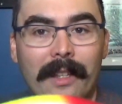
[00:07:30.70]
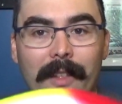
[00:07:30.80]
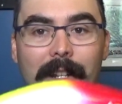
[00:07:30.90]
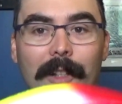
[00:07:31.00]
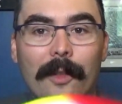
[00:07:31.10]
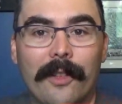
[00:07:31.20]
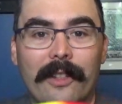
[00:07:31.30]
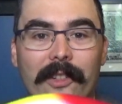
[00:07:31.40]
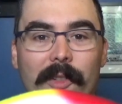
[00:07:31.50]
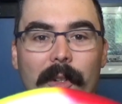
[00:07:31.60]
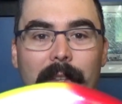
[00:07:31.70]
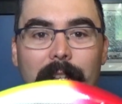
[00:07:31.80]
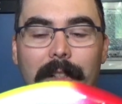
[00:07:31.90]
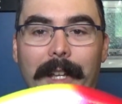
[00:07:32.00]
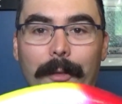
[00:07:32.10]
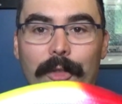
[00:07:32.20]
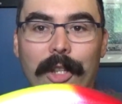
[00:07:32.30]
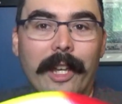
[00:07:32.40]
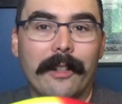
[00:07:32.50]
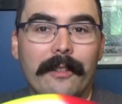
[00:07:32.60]
And the color on this is sort of that clown
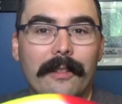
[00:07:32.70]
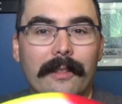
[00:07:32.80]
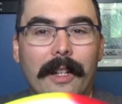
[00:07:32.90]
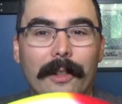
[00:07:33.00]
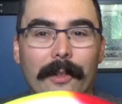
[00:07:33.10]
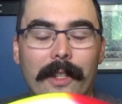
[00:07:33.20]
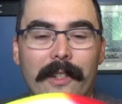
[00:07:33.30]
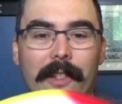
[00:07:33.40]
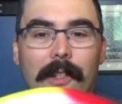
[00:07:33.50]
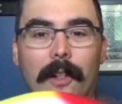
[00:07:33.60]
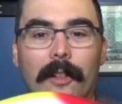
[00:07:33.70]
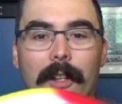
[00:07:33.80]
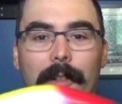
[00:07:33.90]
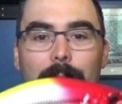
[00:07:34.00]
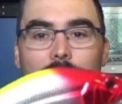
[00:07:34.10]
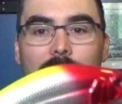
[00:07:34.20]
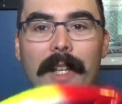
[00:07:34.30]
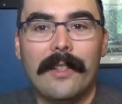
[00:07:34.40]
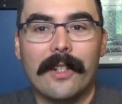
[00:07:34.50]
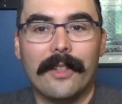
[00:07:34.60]
shad color that you see on a lot of lures.
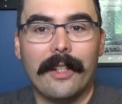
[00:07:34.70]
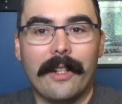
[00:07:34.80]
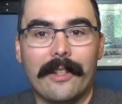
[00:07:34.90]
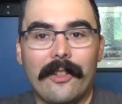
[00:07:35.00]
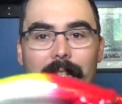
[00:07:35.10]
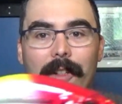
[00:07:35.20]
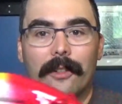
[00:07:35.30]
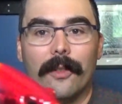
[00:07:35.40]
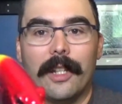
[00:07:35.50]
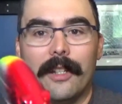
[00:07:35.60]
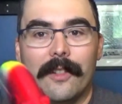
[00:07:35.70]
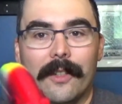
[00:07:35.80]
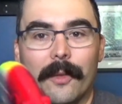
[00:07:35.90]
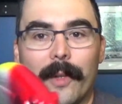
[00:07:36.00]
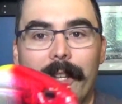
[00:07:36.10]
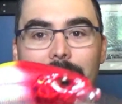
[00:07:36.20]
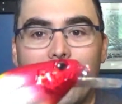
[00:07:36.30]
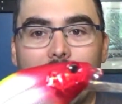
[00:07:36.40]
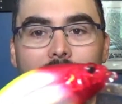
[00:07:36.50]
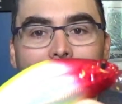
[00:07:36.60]
It's got that nice neon green, it's got the red
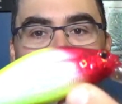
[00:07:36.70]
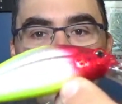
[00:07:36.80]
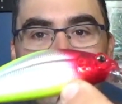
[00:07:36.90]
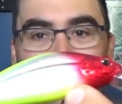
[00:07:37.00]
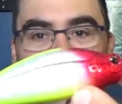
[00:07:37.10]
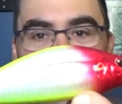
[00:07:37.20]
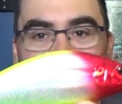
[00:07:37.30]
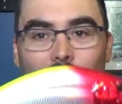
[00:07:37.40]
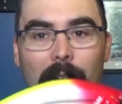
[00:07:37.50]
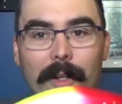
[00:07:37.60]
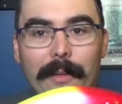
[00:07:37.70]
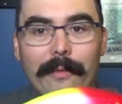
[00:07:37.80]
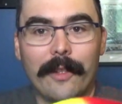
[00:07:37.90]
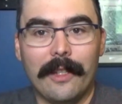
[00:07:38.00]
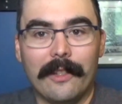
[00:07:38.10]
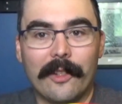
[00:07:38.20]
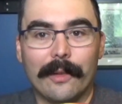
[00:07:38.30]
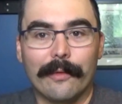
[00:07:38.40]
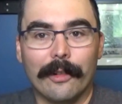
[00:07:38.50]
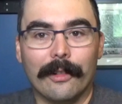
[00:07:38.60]
head, and then a lot of the
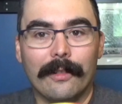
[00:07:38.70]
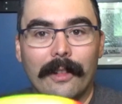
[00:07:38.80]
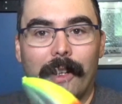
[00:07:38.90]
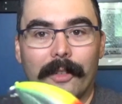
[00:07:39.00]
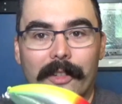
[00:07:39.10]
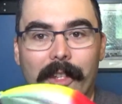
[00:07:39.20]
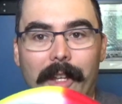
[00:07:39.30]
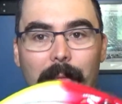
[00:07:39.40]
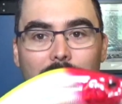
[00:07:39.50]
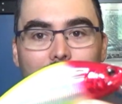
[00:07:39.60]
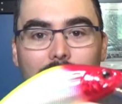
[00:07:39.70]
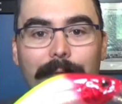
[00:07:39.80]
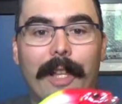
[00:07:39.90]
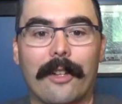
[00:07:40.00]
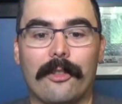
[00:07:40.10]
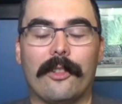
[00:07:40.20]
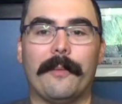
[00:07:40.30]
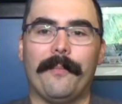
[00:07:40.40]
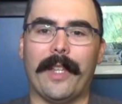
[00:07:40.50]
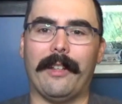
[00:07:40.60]
silver on the side where it flashes.
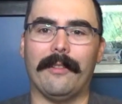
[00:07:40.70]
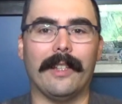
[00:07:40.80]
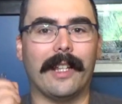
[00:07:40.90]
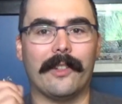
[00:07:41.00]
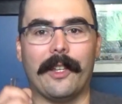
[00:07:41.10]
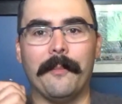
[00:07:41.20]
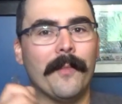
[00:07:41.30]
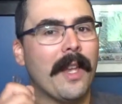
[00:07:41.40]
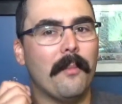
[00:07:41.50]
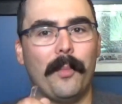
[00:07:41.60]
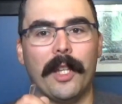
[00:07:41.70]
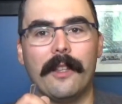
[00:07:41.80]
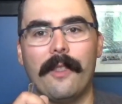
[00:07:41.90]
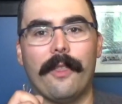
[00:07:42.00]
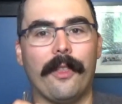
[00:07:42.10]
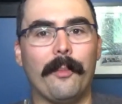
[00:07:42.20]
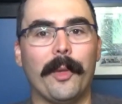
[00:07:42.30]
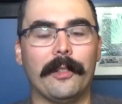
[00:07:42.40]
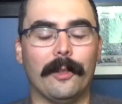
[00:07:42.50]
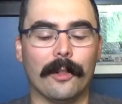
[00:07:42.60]
And like I said, big
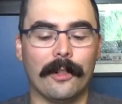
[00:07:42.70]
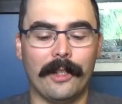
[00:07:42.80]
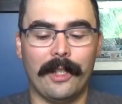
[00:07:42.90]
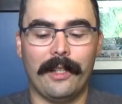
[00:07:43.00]
thumping lure.